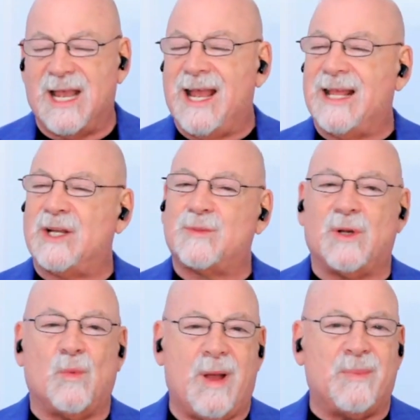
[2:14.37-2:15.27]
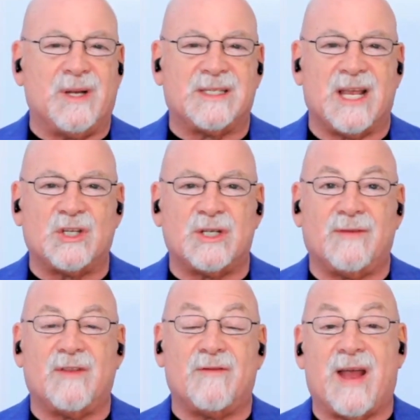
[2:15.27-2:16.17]
and there's been a weaponization
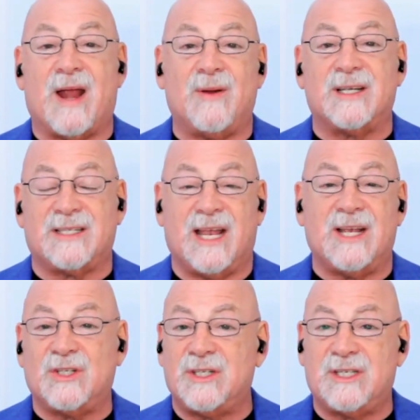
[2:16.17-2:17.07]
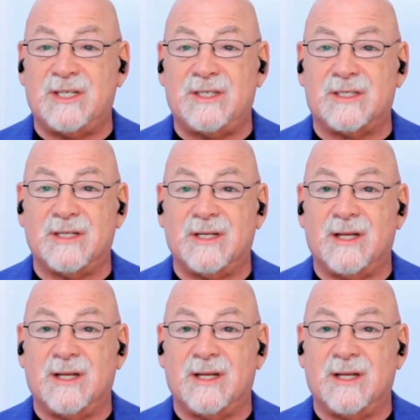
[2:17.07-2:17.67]
of the various agencies,